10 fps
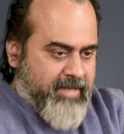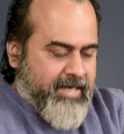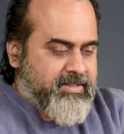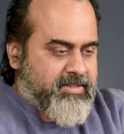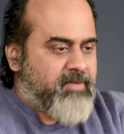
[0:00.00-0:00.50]

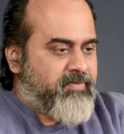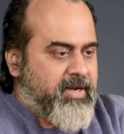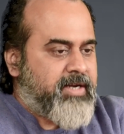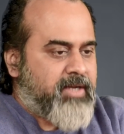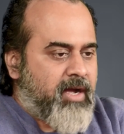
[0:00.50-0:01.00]
That's the
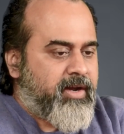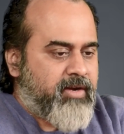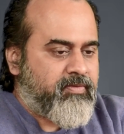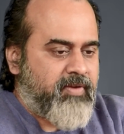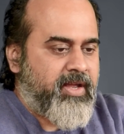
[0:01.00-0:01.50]
very
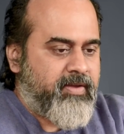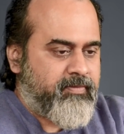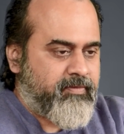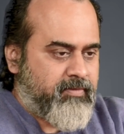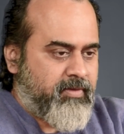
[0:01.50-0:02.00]
target of
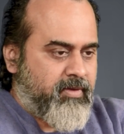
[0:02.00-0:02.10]
life.